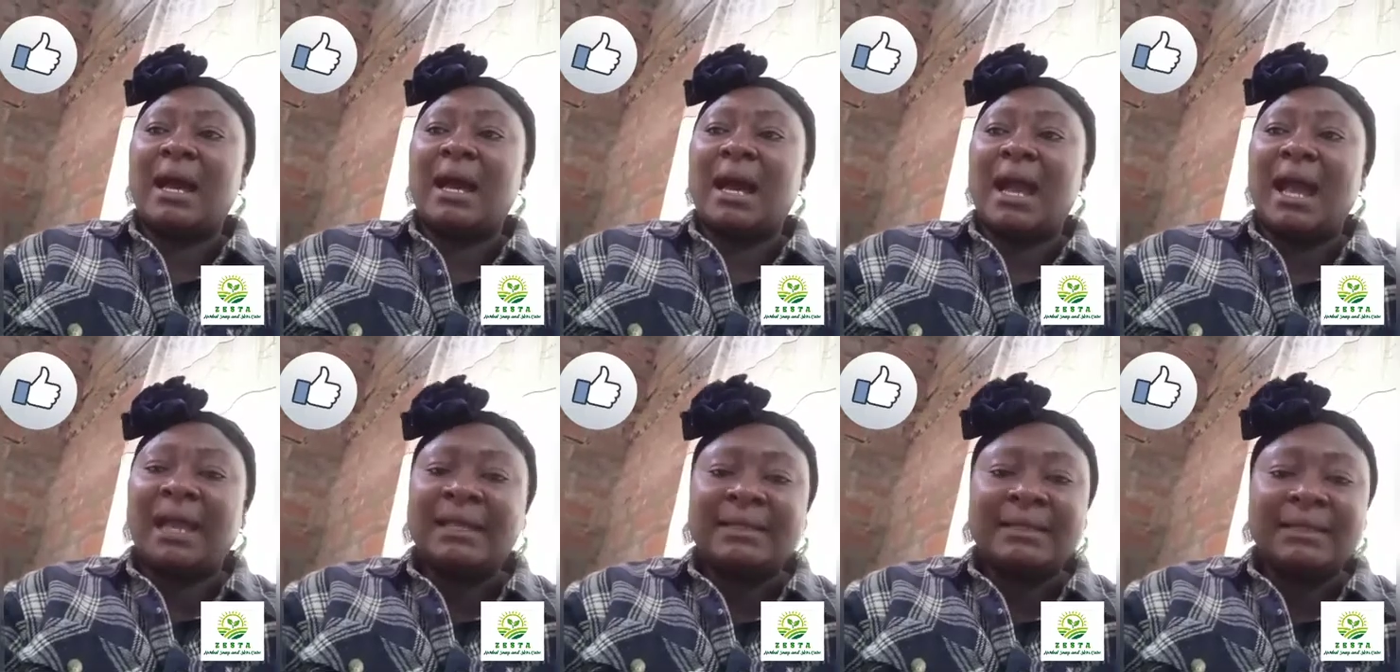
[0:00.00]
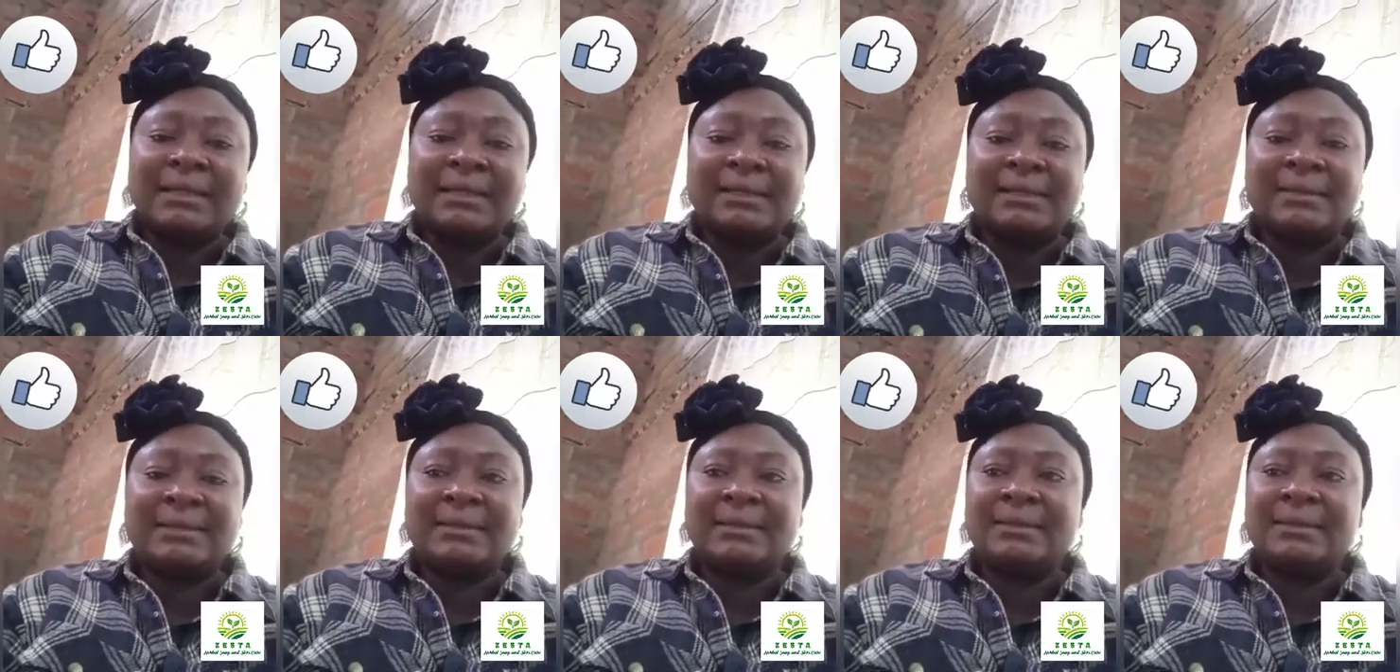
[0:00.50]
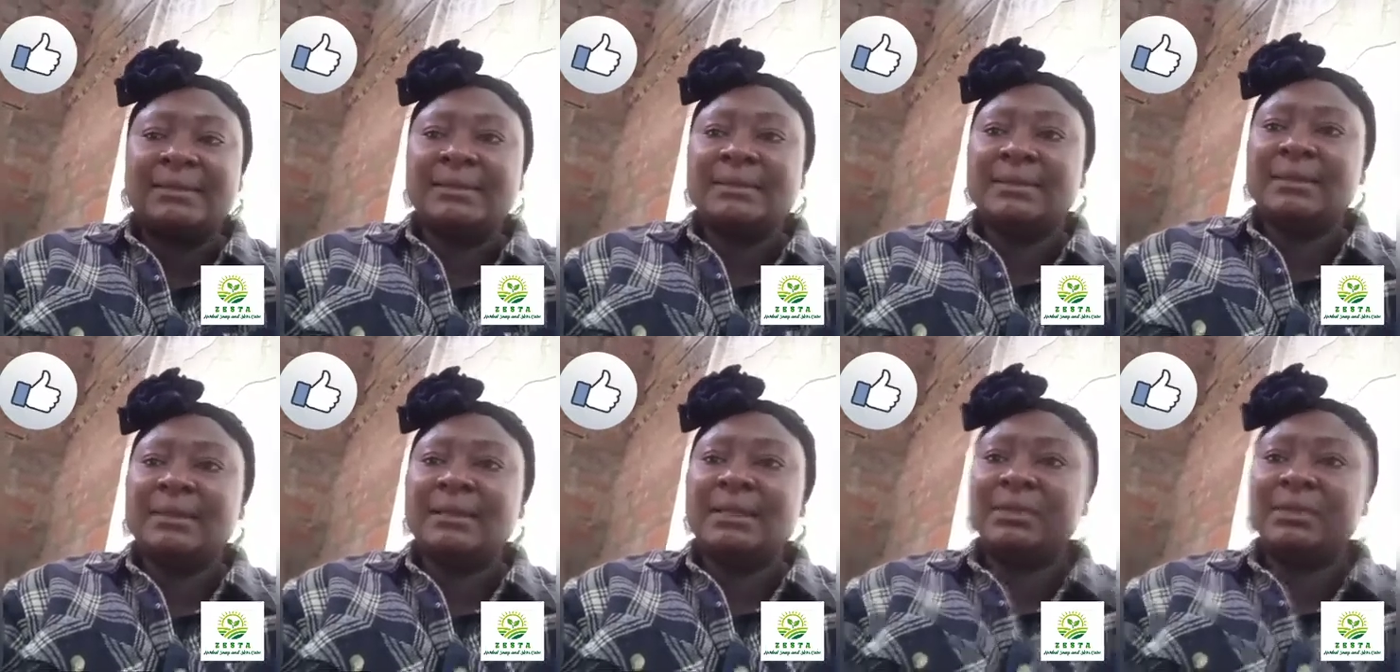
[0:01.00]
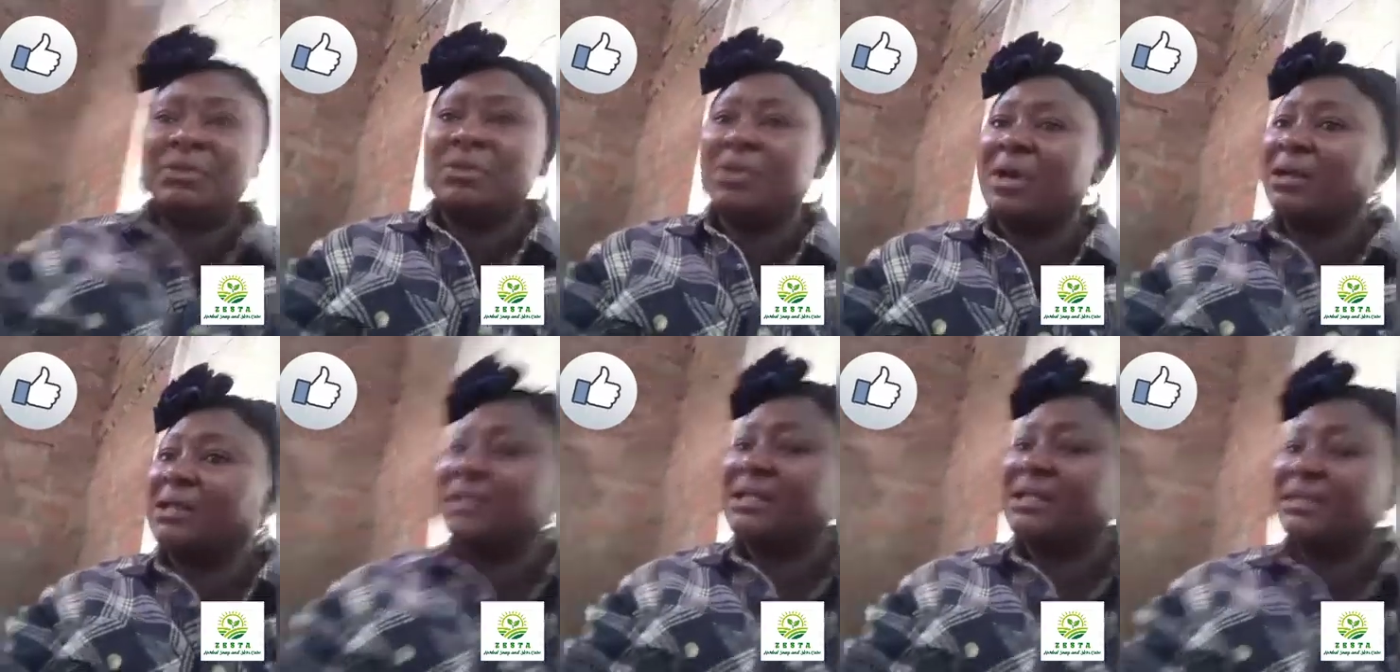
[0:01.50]
And it did
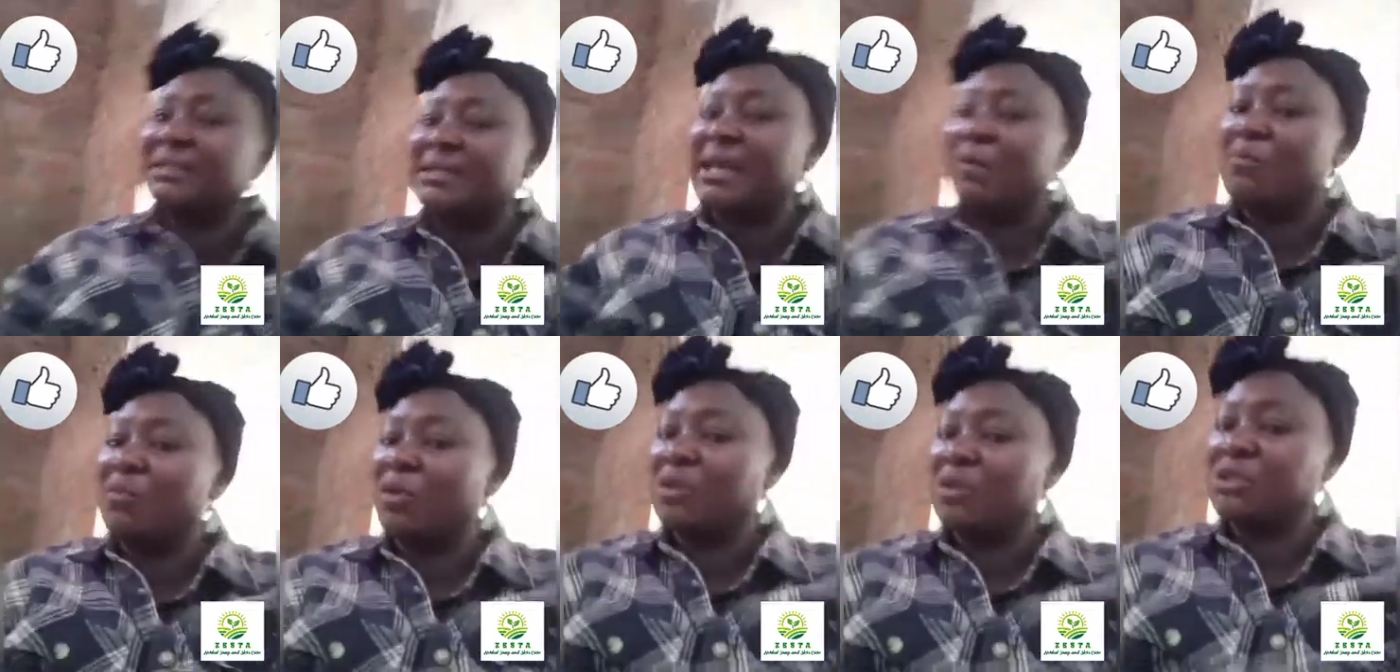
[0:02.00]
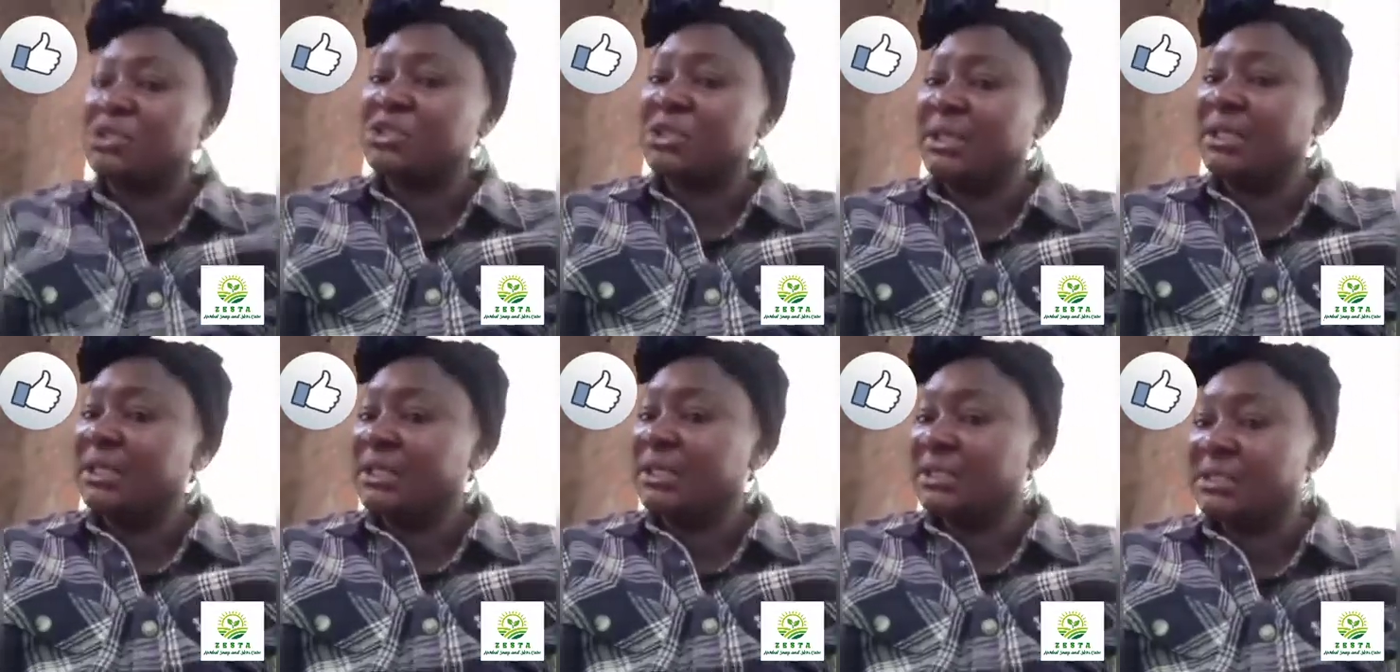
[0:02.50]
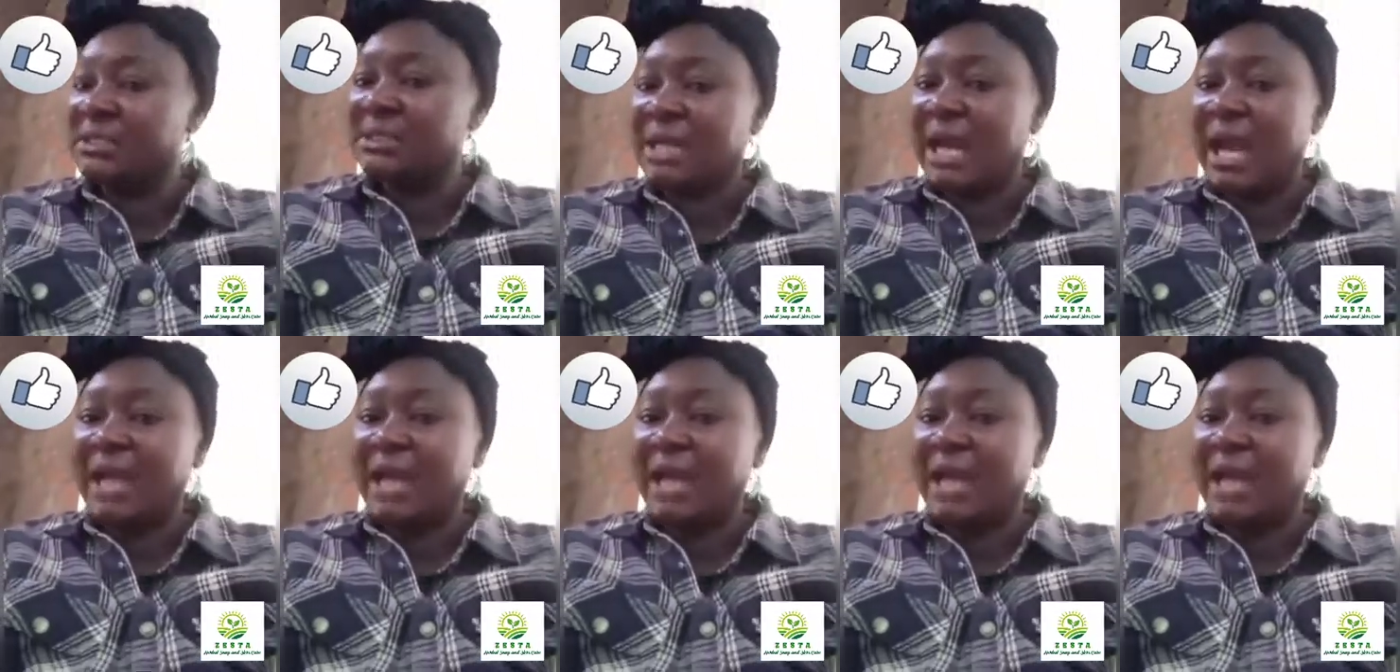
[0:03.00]
not really take much heat.